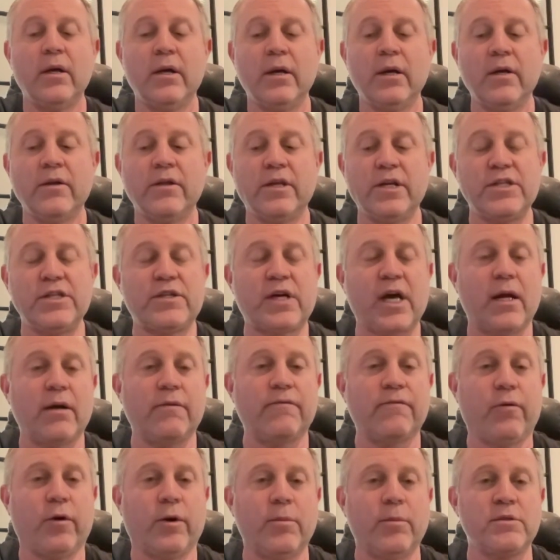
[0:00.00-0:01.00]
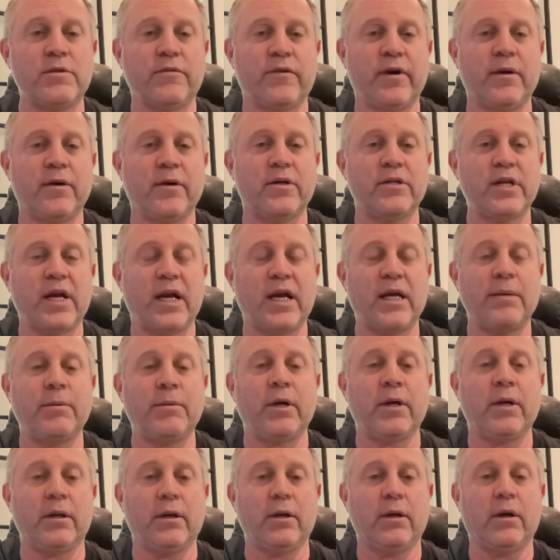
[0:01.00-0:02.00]
these kind of forms of
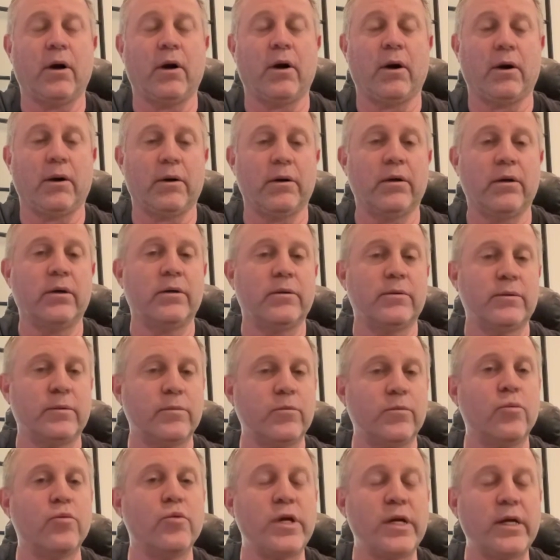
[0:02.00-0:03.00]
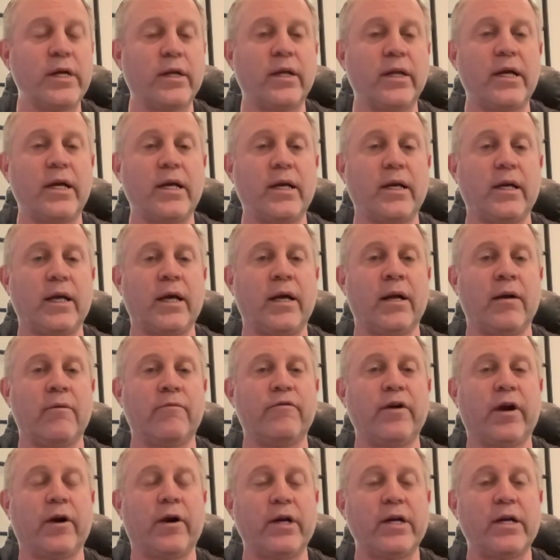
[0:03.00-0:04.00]
entertainment are really in a
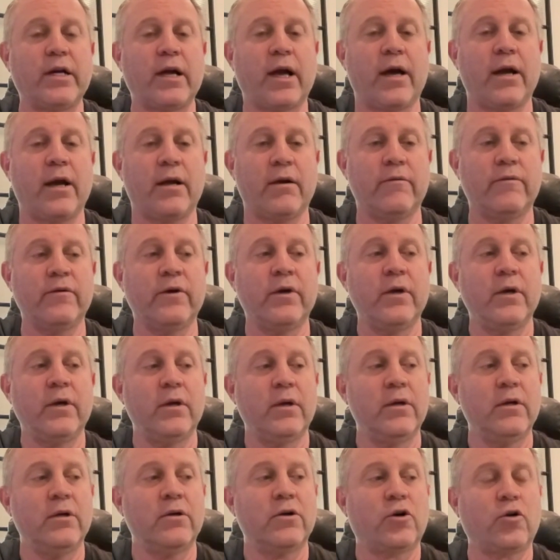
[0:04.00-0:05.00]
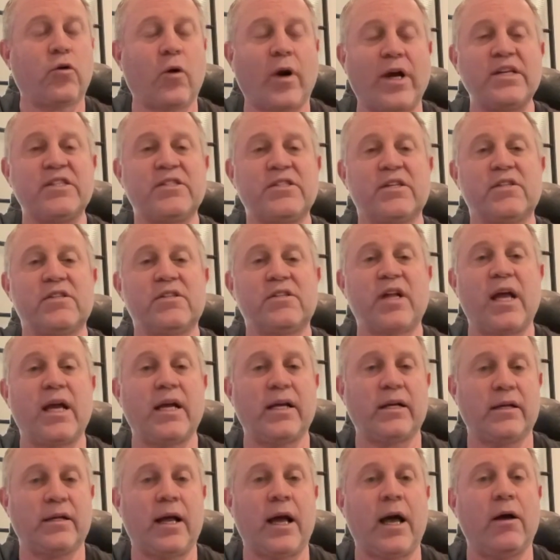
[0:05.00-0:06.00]
very kind of crisis
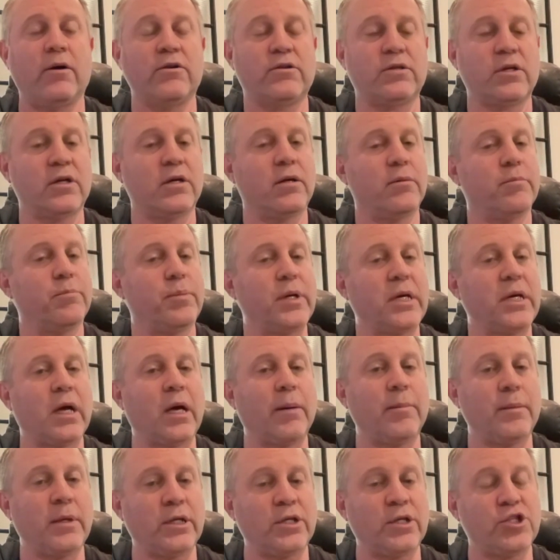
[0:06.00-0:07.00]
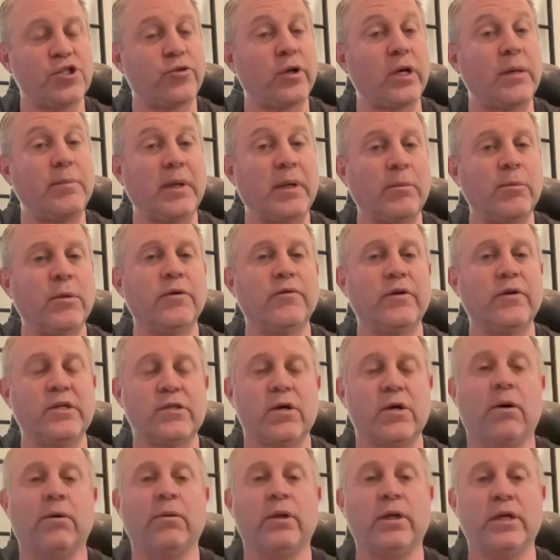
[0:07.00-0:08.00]
state now to becoming streaming movies
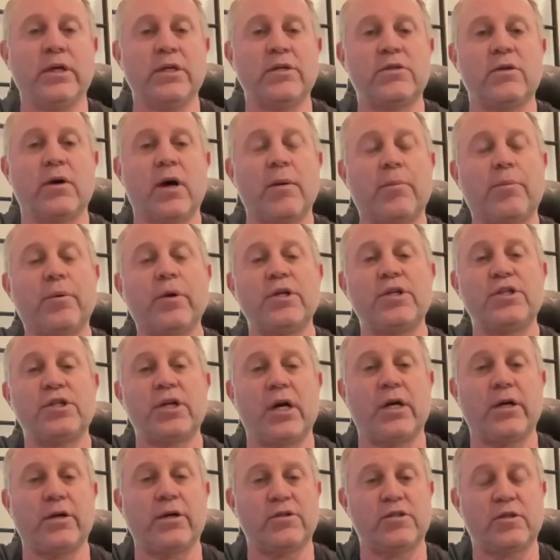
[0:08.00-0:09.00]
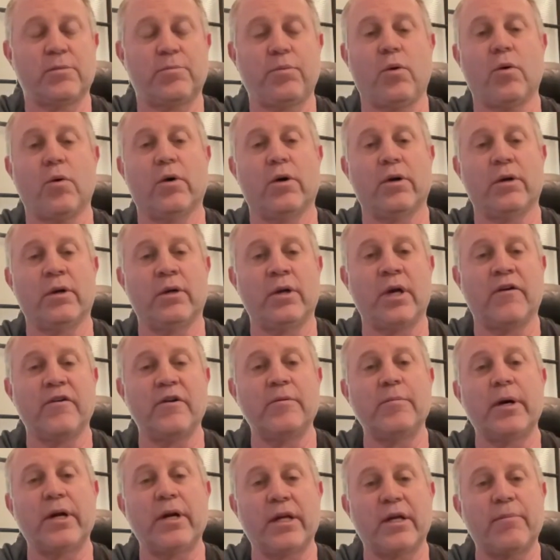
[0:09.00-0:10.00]
only. So I appreciate your support and
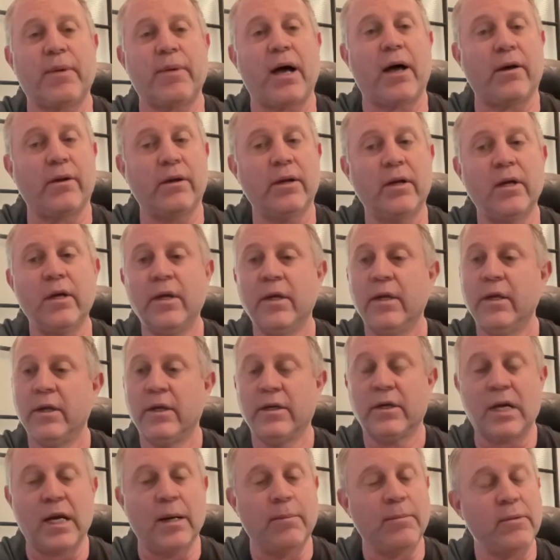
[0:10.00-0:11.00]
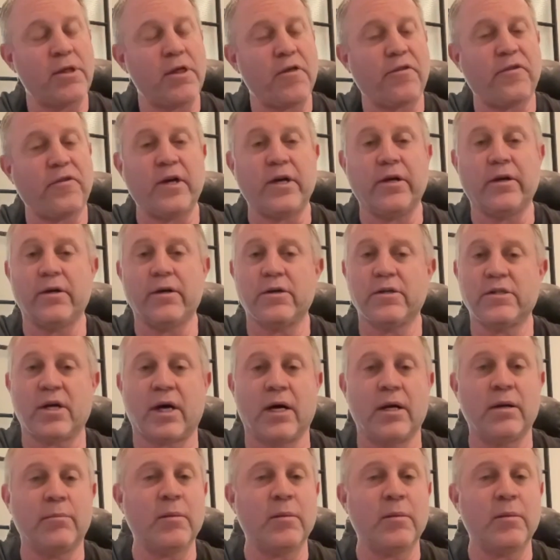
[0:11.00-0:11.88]
everybody about come to the theaters on